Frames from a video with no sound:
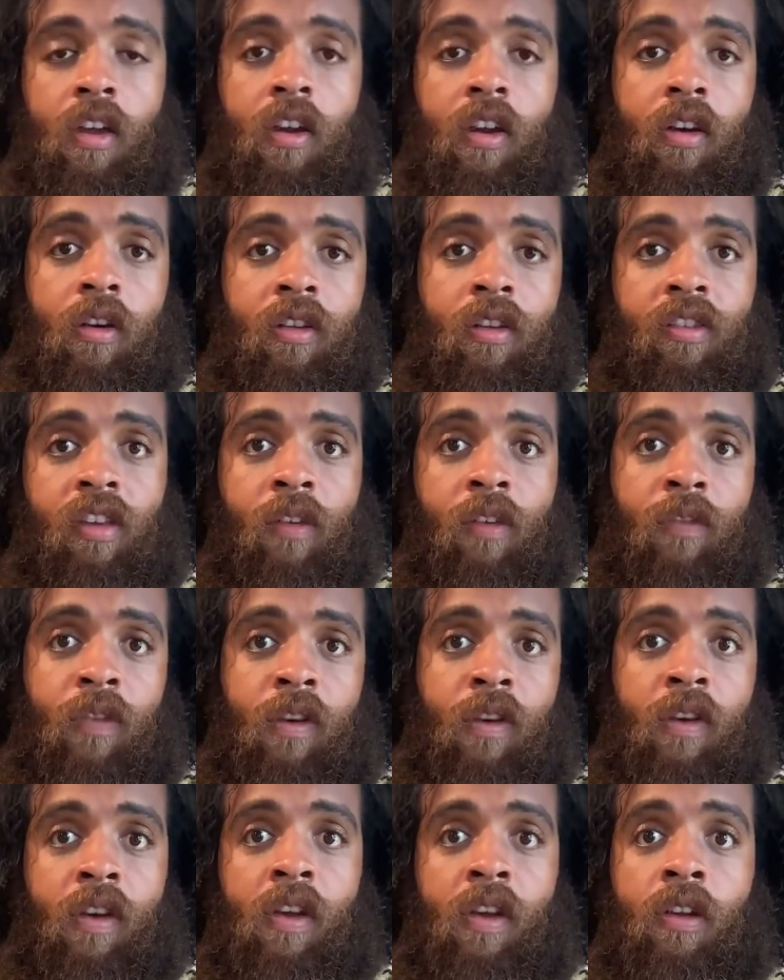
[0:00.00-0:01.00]
you know, it's like
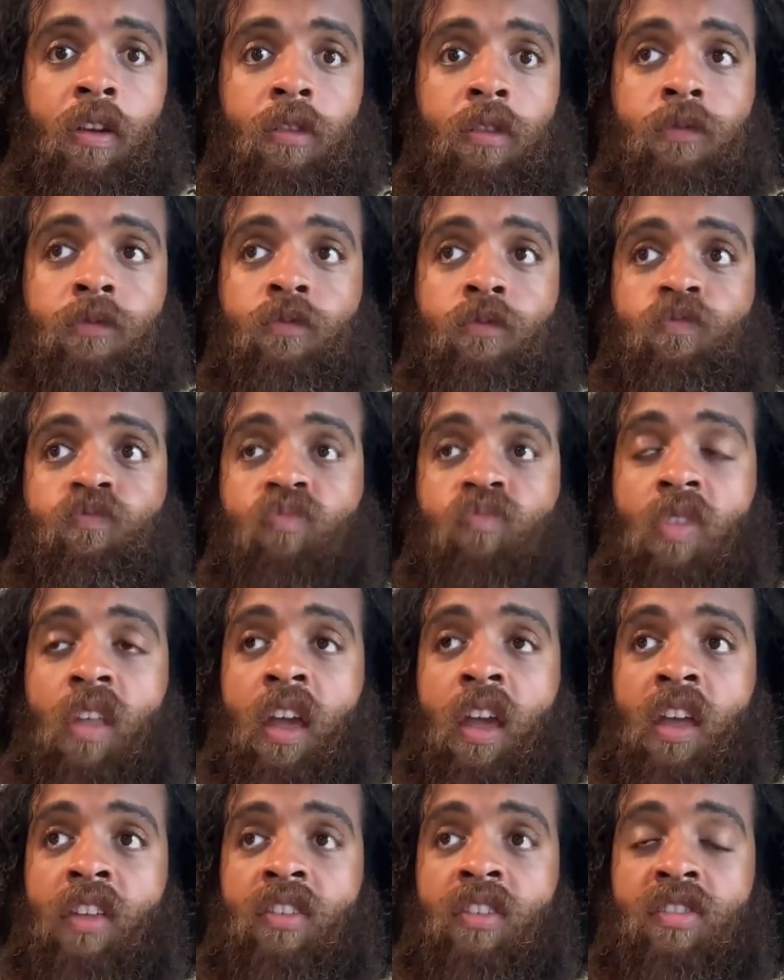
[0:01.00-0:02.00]
very,
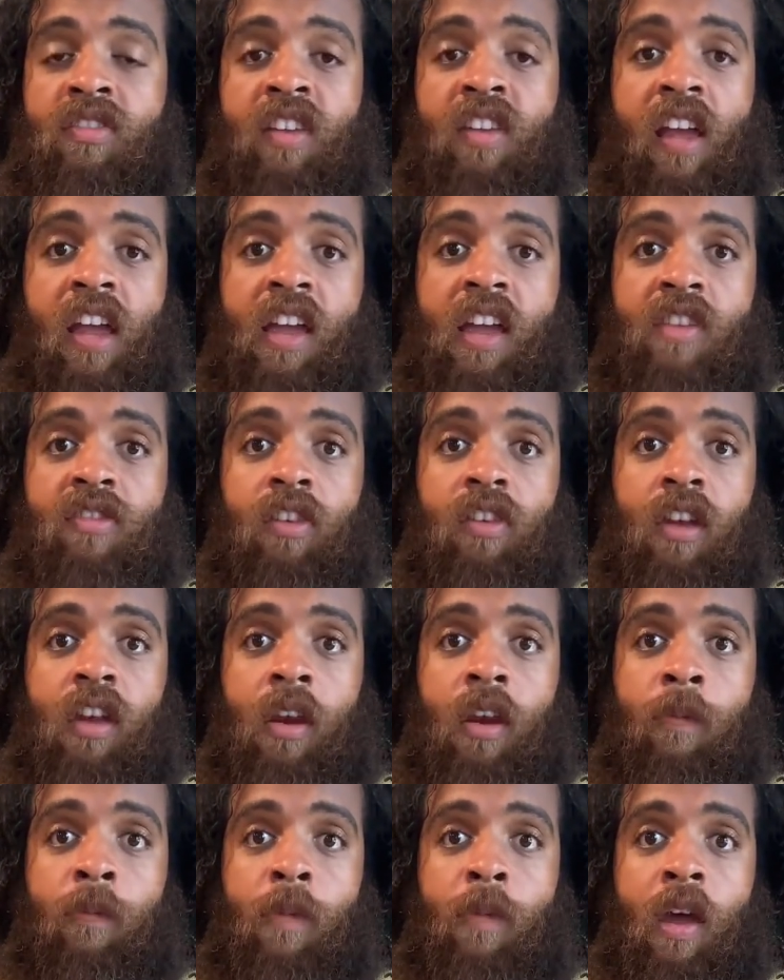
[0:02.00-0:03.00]
like it just changed
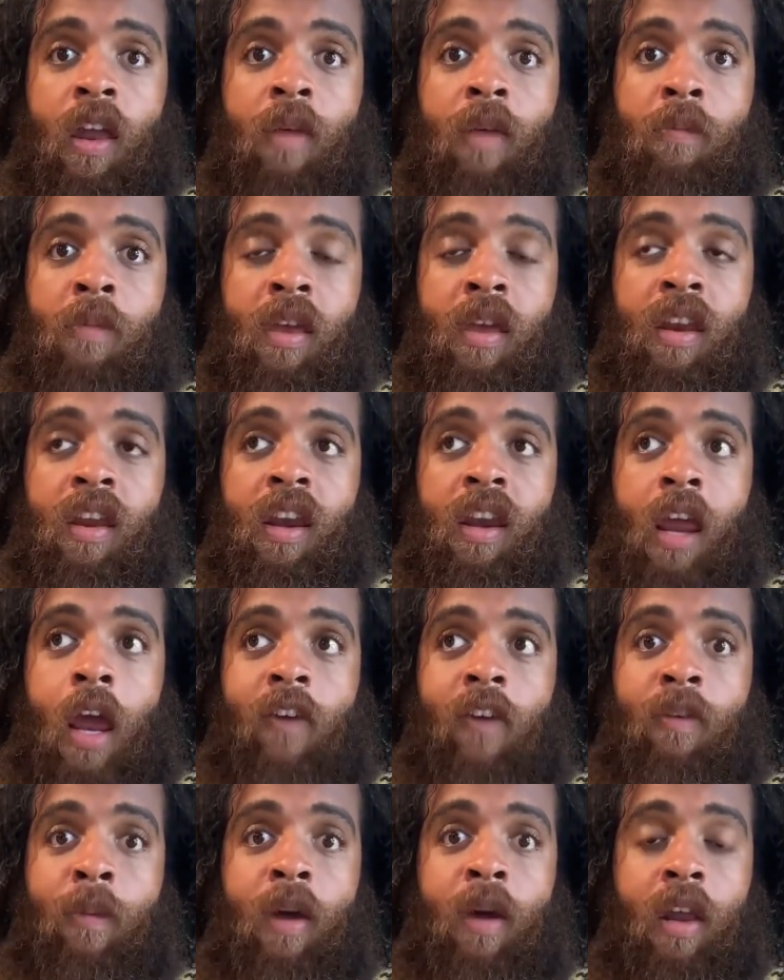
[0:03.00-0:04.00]
in a, in a minute, and
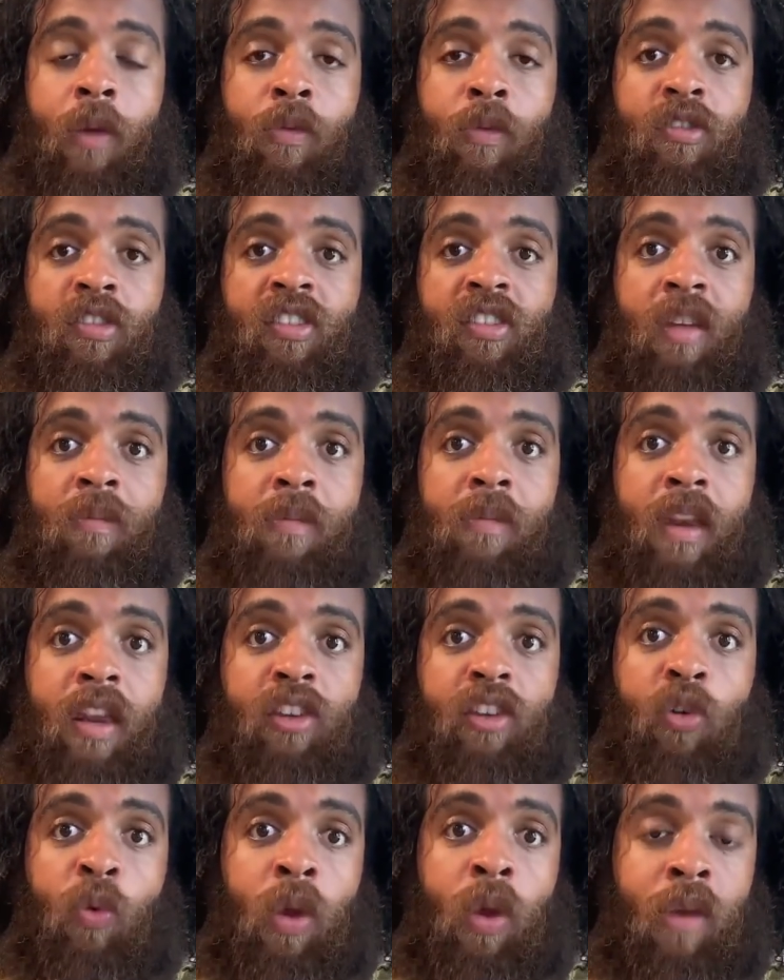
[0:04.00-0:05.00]
everybody was just
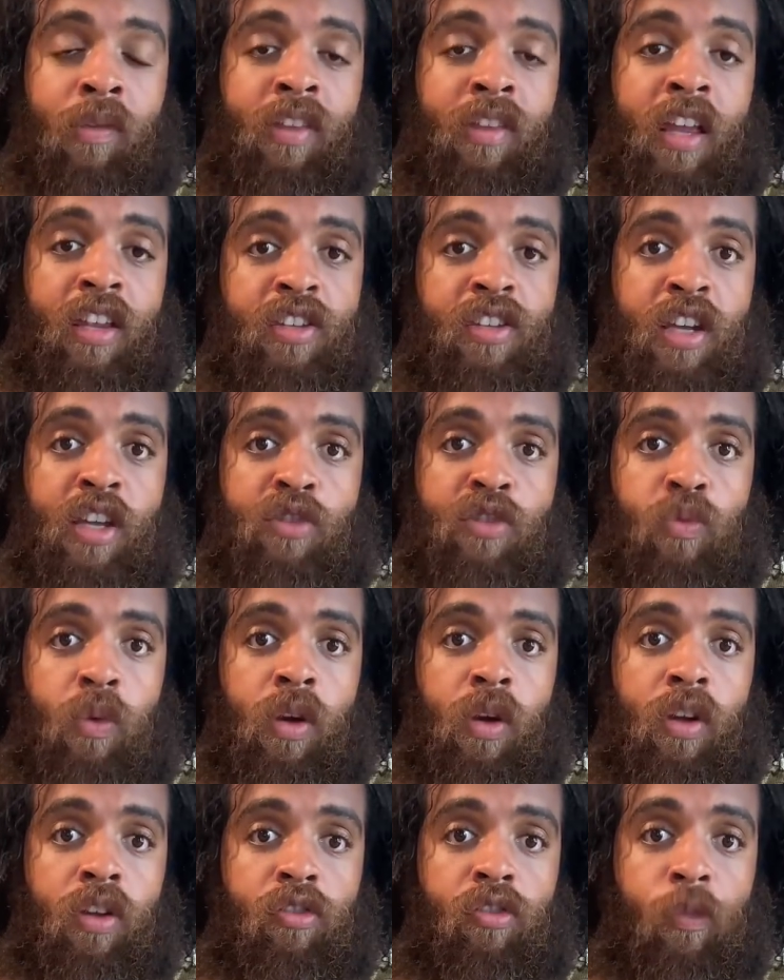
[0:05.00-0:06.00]
committed to whatever that change
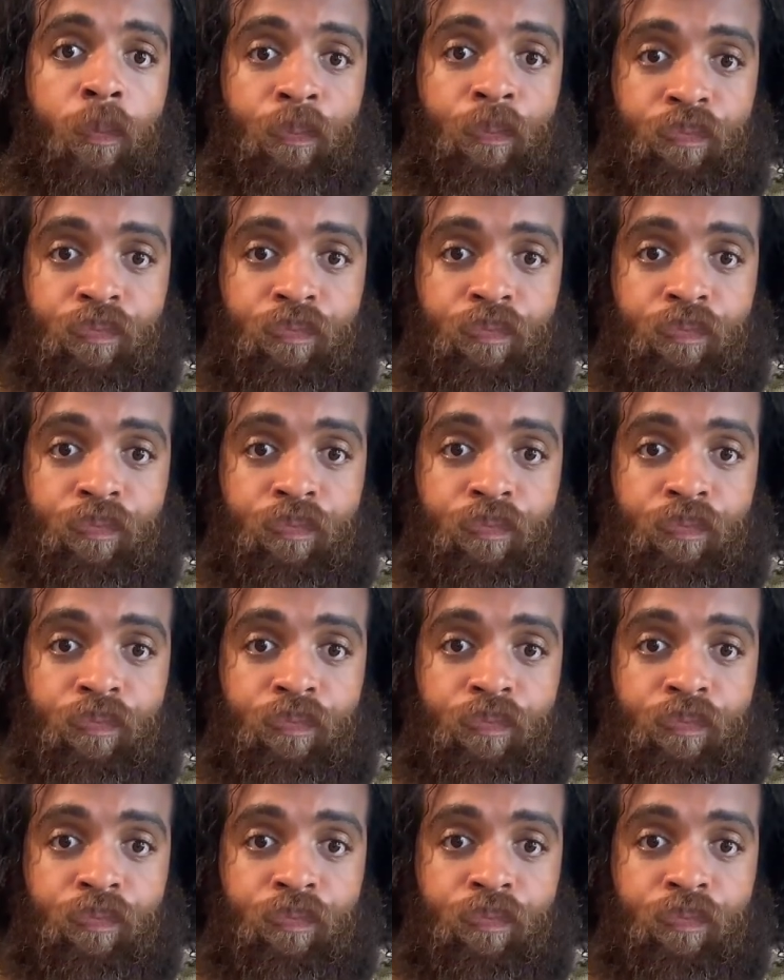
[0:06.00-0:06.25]
was.